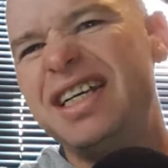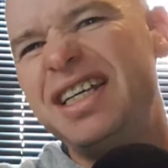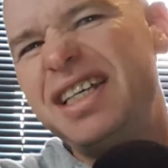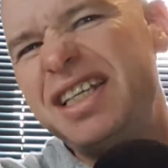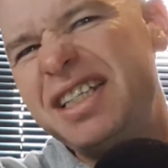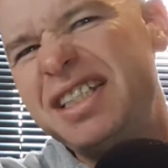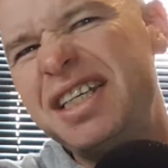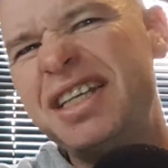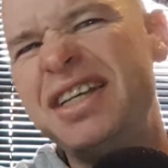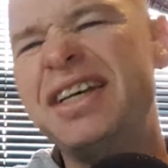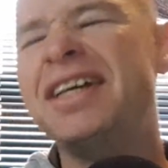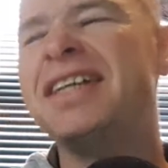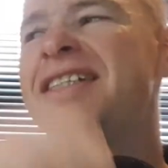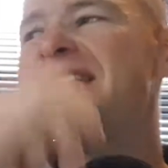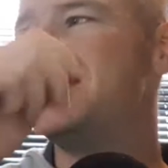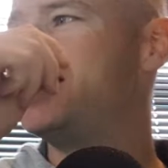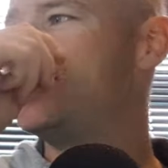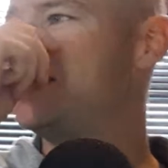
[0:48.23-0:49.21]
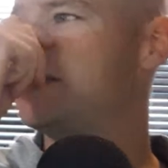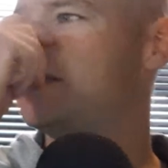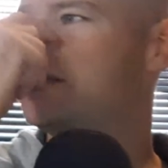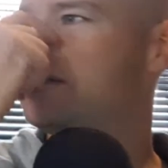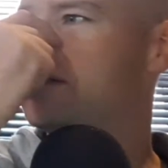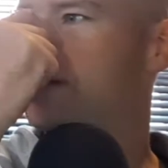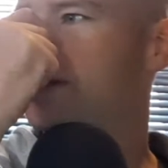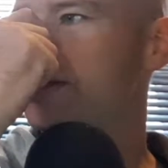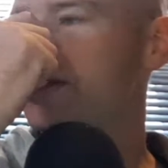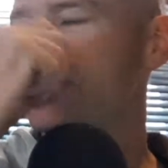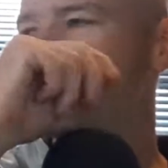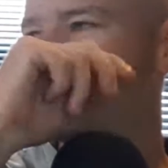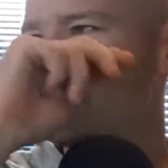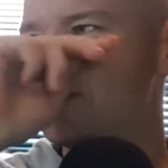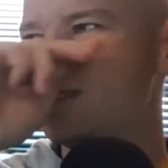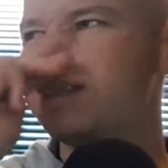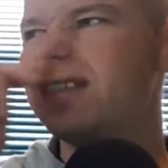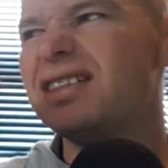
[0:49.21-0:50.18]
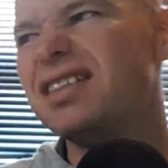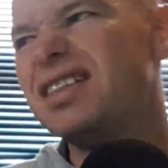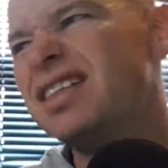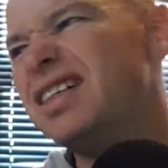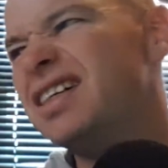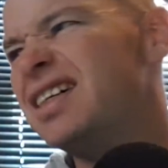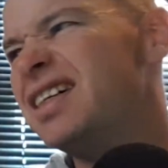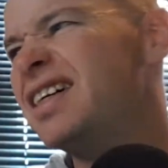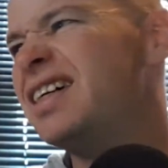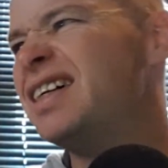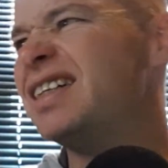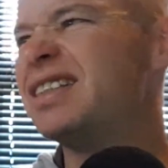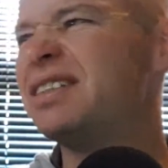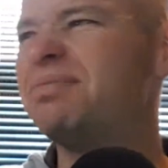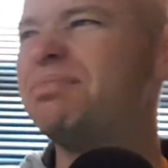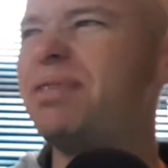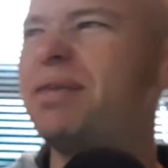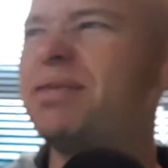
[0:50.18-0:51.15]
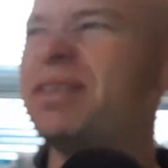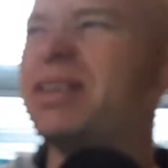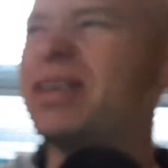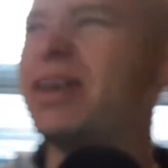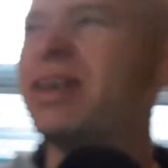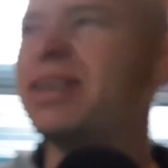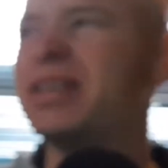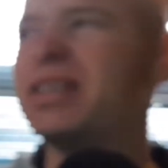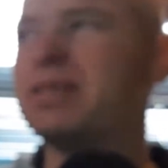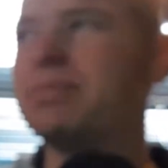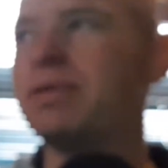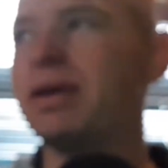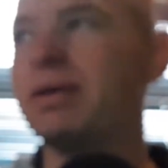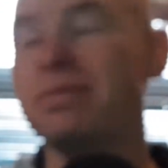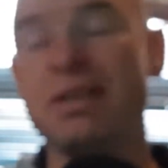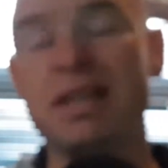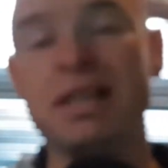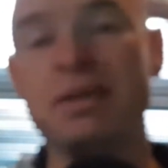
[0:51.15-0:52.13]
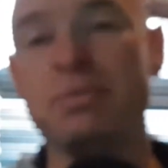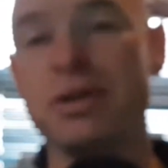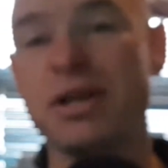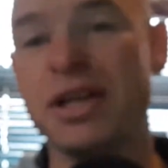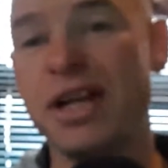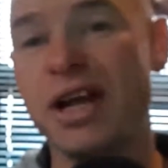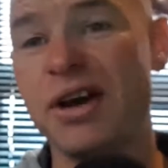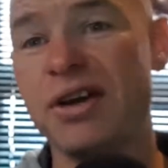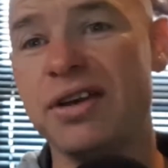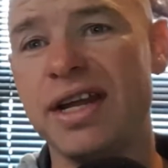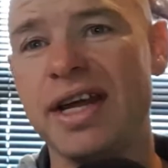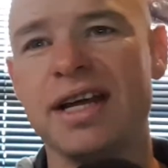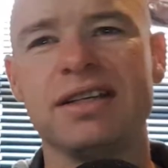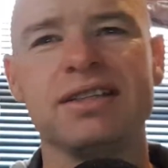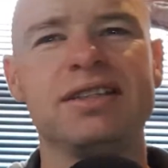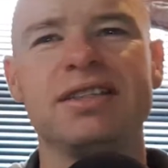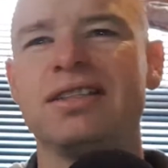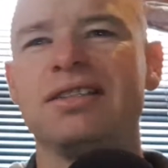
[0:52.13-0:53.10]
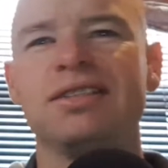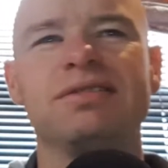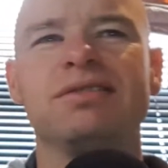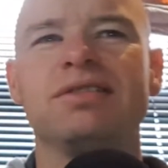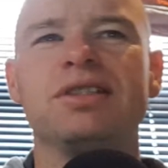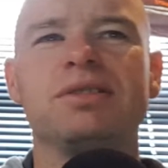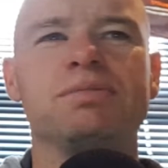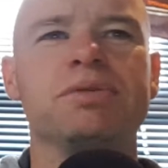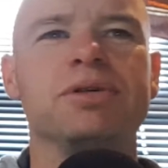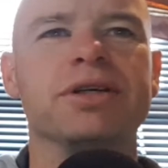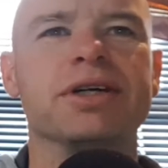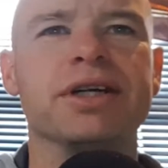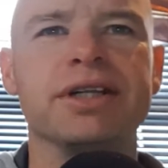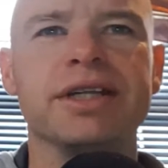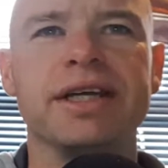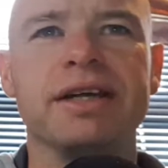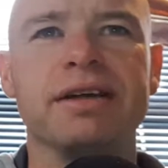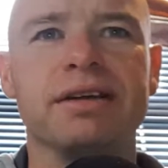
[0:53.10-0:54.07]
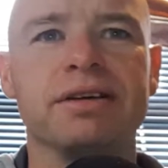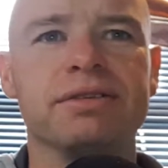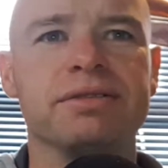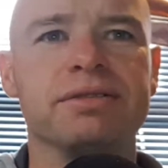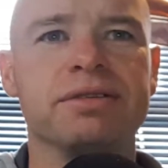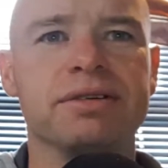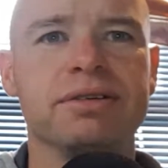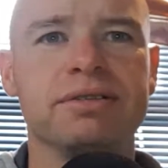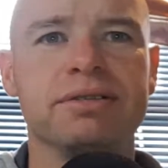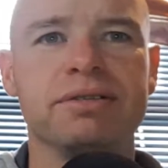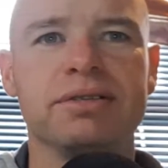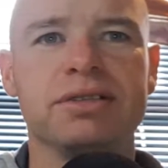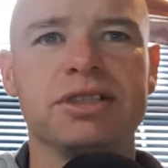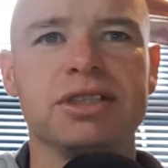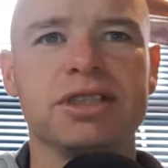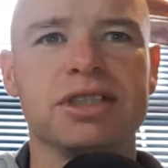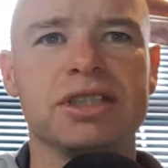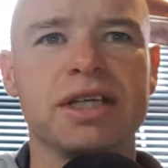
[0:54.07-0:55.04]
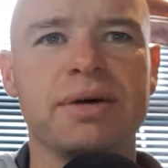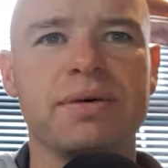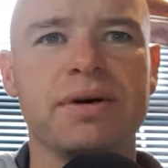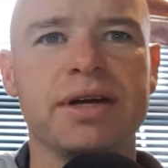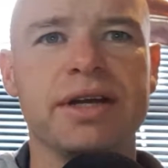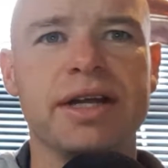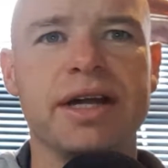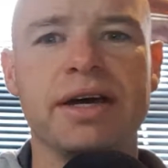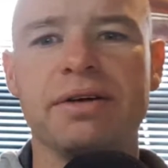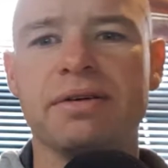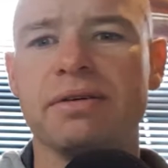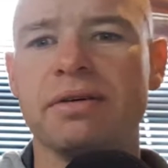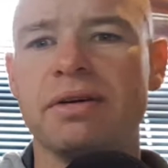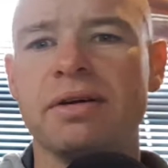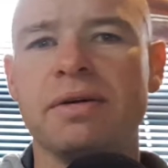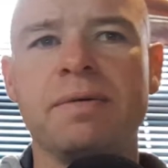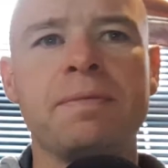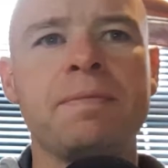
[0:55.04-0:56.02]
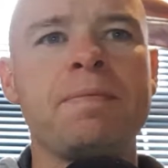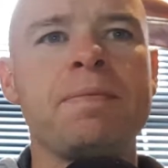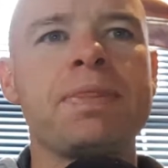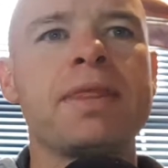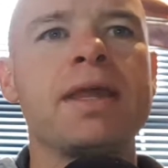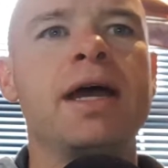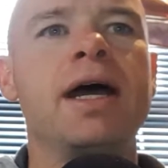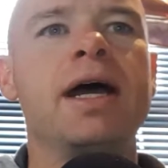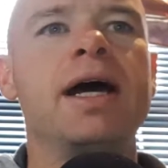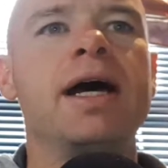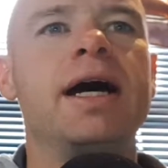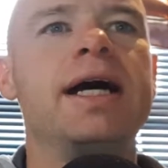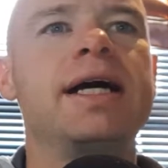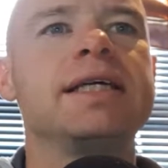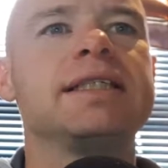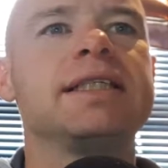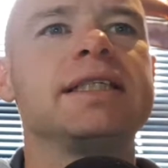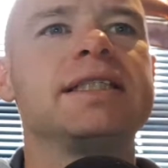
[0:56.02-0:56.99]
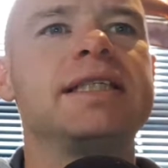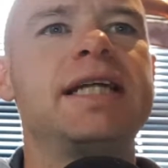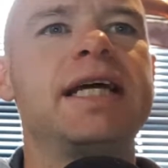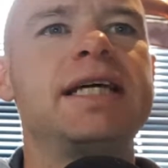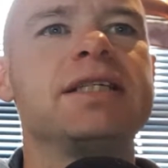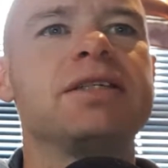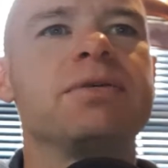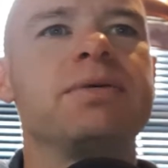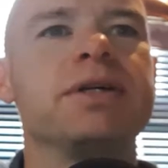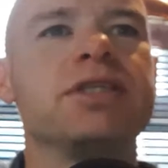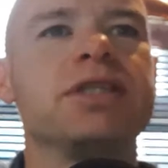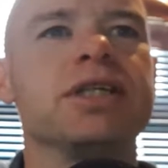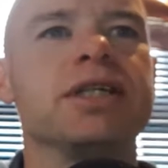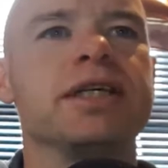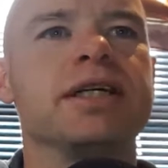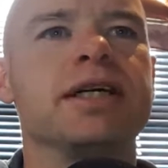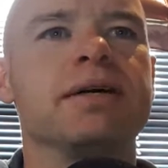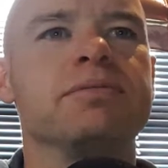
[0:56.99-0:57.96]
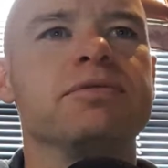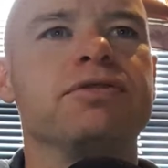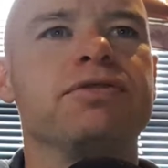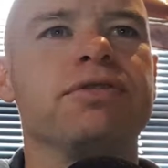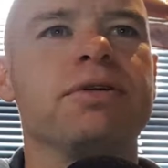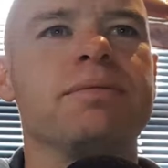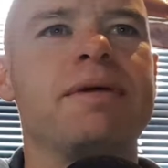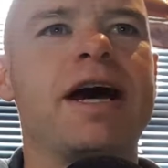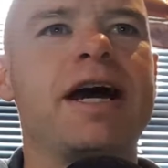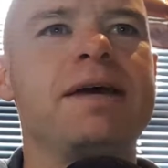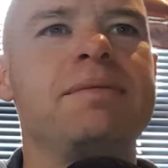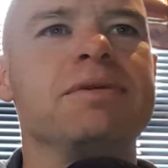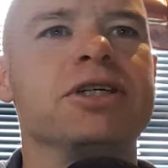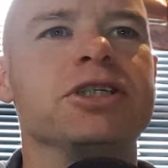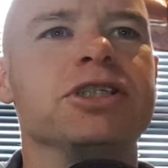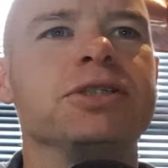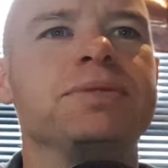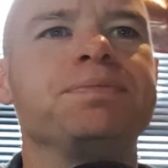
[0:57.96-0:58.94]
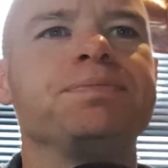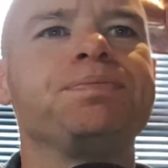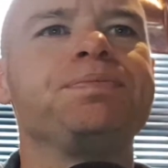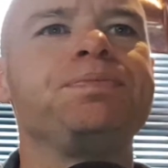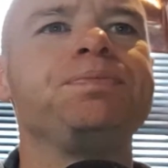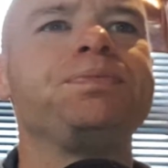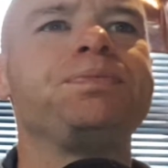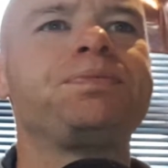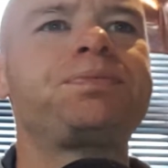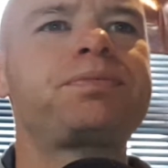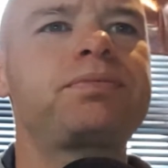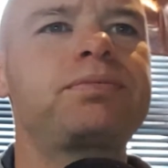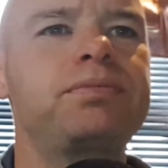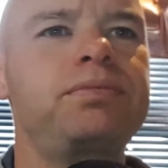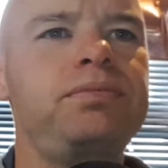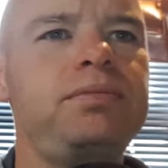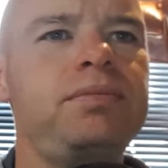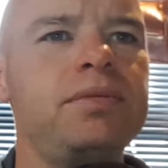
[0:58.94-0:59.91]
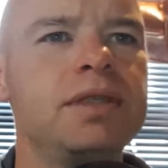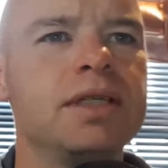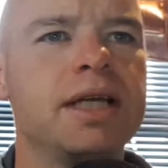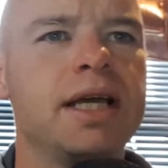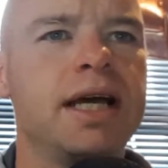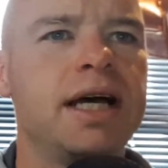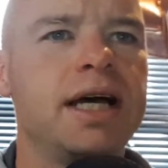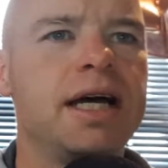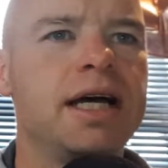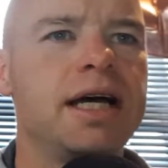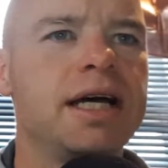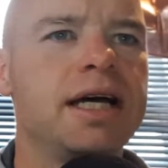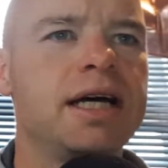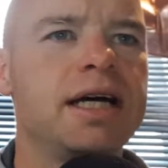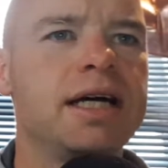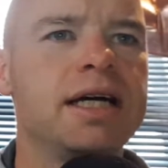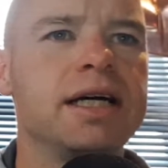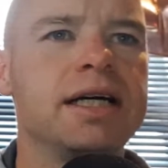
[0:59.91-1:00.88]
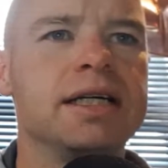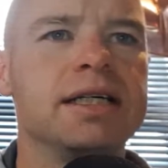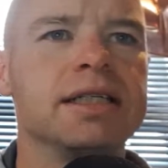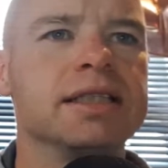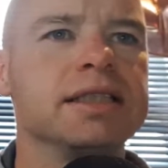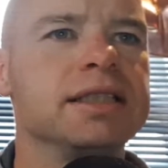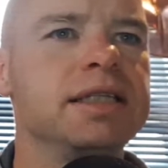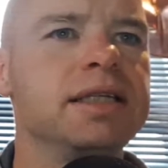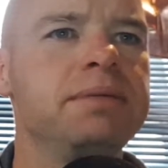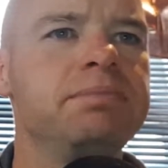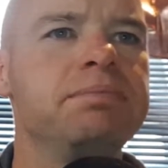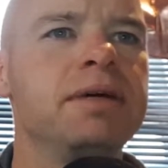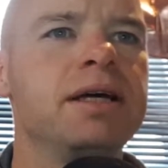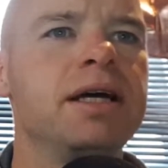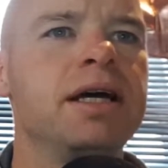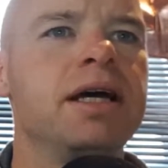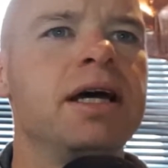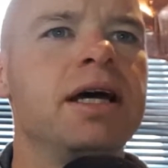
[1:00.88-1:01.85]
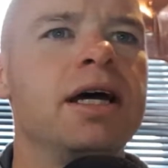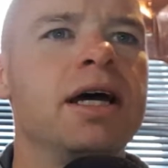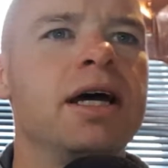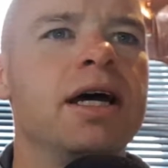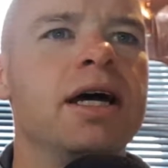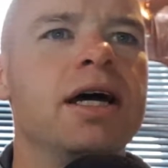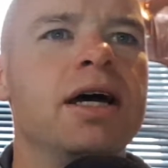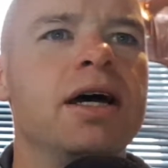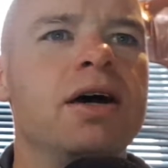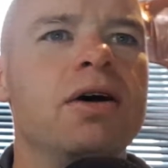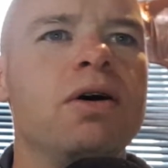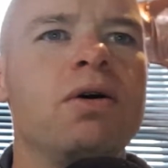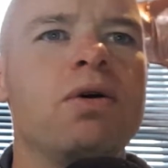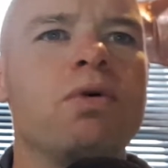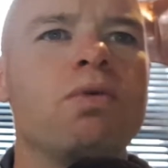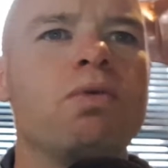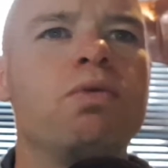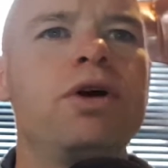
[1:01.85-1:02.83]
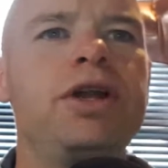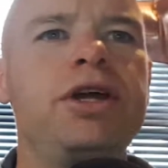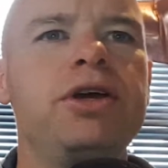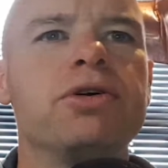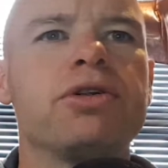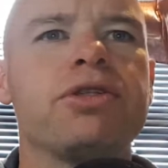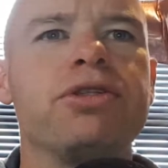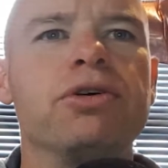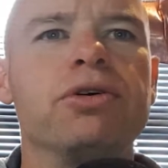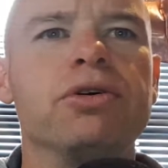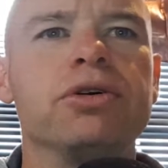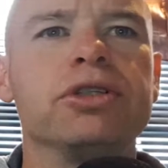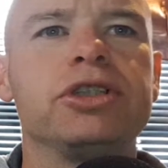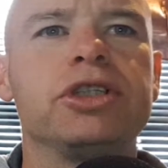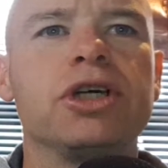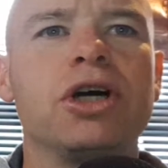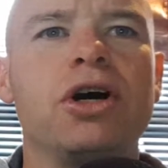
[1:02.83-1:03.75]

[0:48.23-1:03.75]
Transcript: is it urgent? Is it not urgent? It's probably not urgent, but I really want to know now. Just put it on there, just so I know. So today's question comes from Hamish. Hi Tim. What are your thoughts